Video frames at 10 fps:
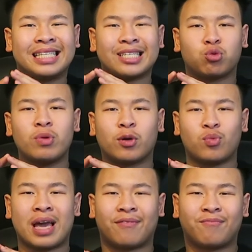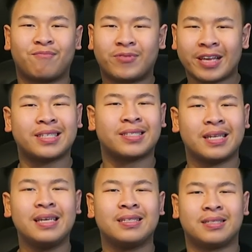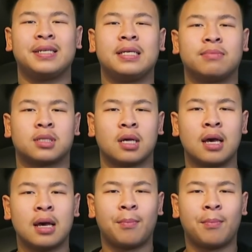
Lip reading: this week we have 16 teams